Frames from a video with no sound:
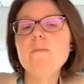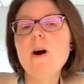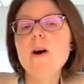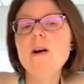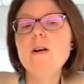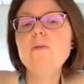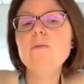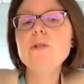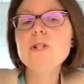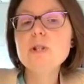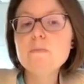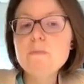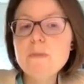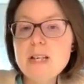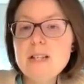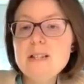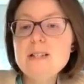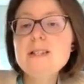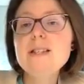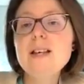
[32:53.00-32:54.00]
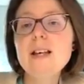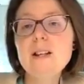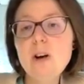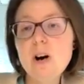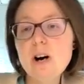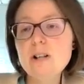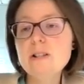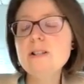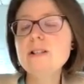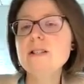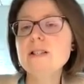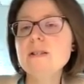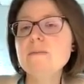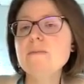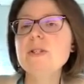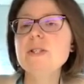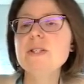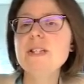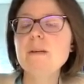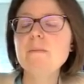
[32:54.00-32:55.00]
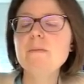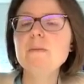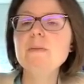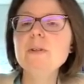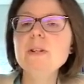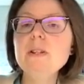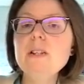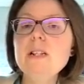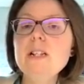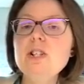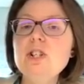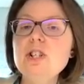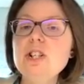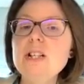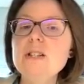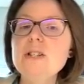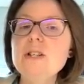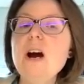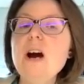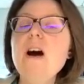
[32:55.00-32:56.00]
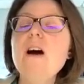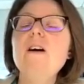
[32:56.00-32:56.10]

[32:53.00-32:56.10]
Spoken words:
mark, which means that autism susceptibility genes